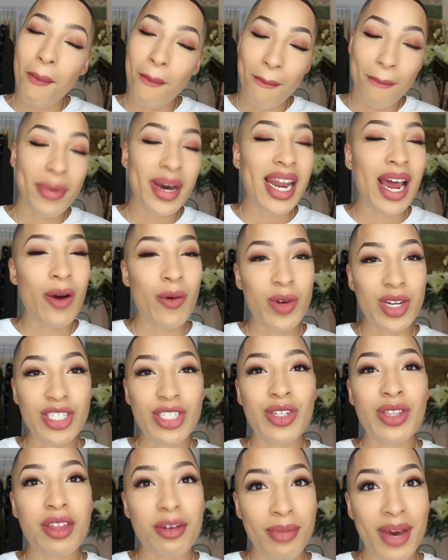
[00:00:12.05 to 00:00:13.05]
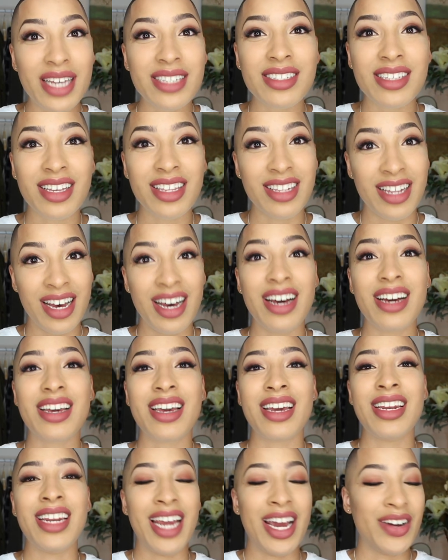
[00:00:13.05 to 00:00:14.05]
But I wish you the best of
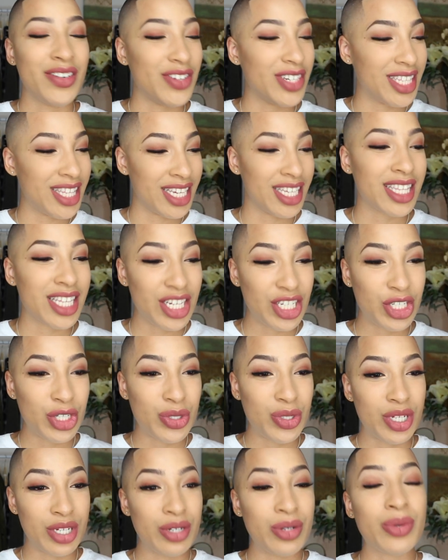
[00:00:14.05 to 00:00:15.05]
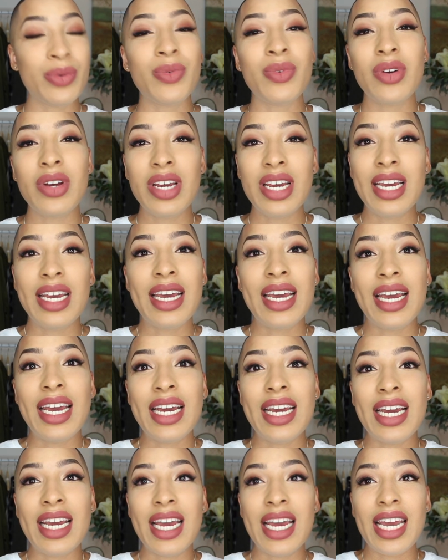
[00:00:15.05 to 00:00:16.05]
luck in everything that you do.
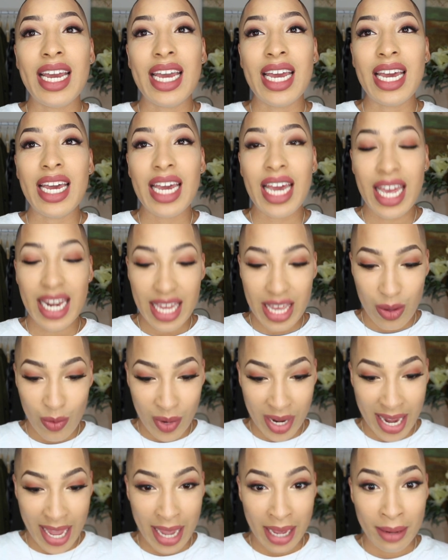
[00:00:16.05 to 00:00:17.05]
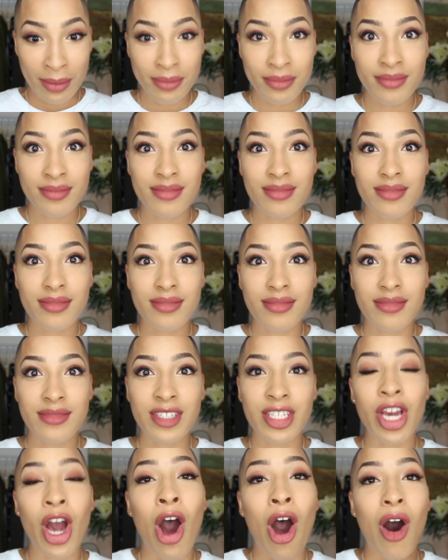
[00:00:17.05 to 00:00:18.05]
And he went ham.
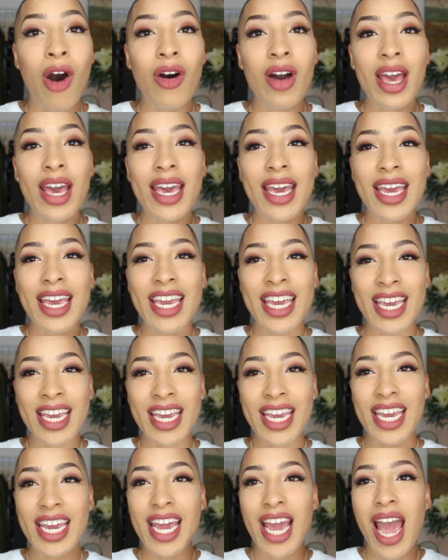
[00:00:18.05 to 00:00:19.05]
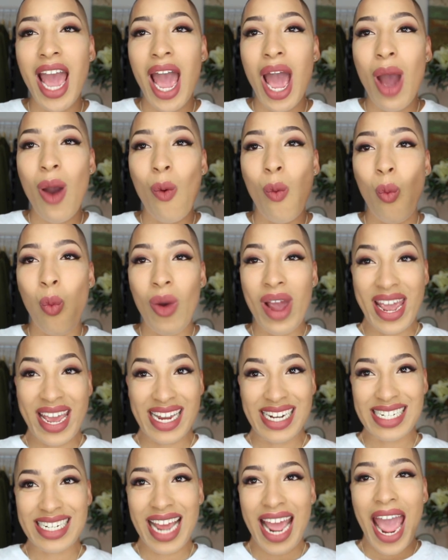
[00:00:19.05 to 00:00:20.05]
Y'all, he
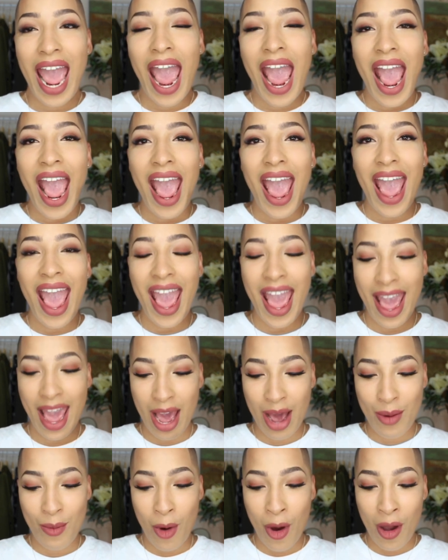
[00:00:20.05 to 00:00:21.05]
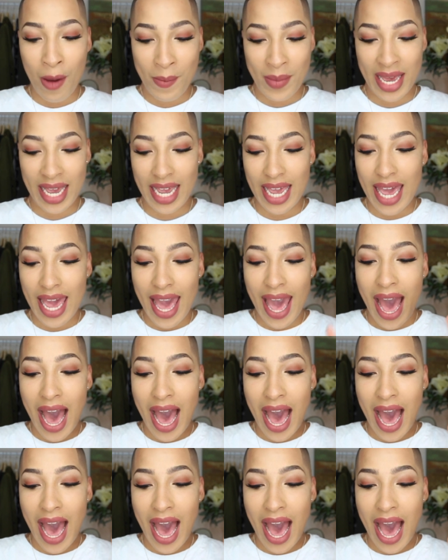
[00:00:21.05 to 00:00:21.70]
went ham on me.